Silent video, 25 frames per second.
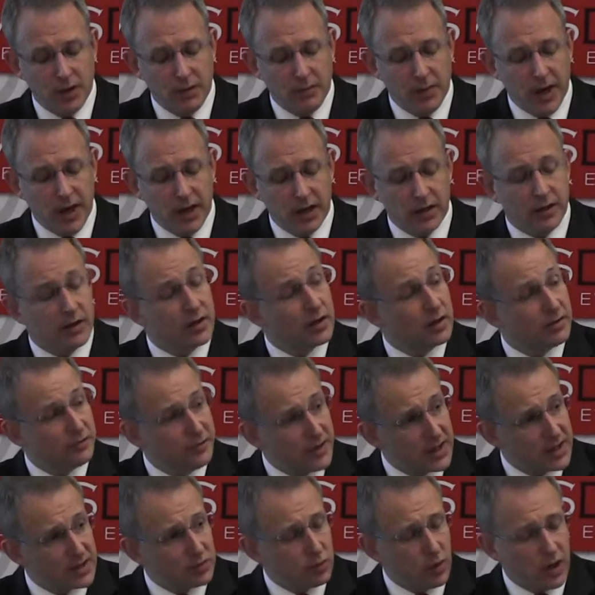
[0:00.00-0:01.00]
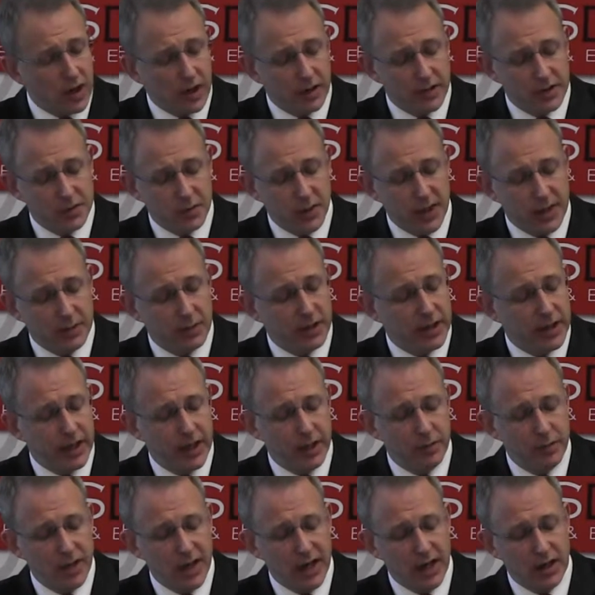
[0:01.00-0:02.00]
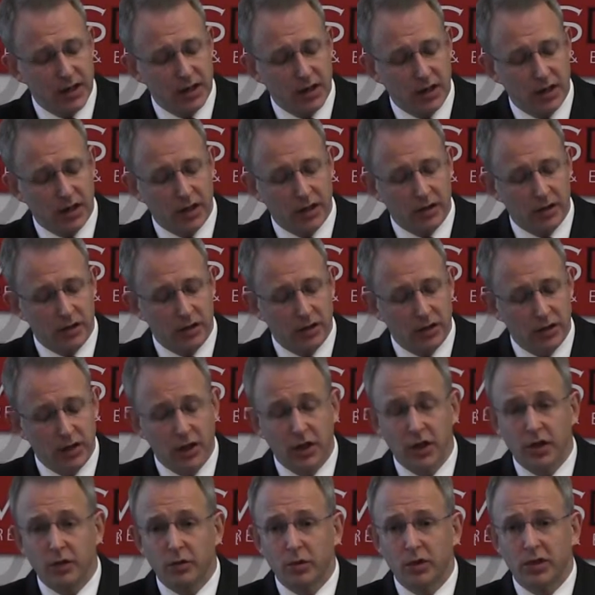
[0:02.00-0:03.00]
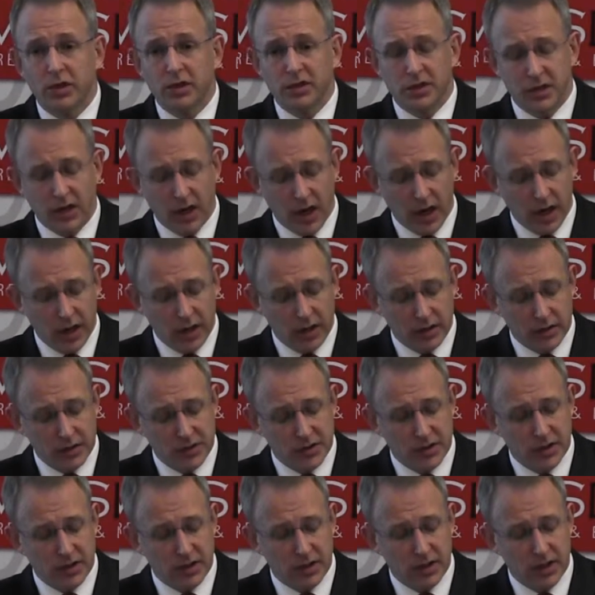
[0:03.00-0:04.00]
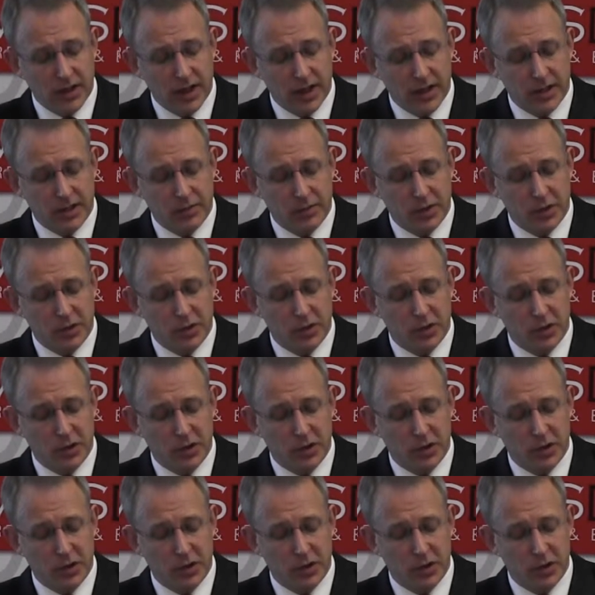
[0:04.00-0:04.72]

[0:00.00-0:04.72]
meaning that the fixed wireless people in NBN Co would decide certain customers were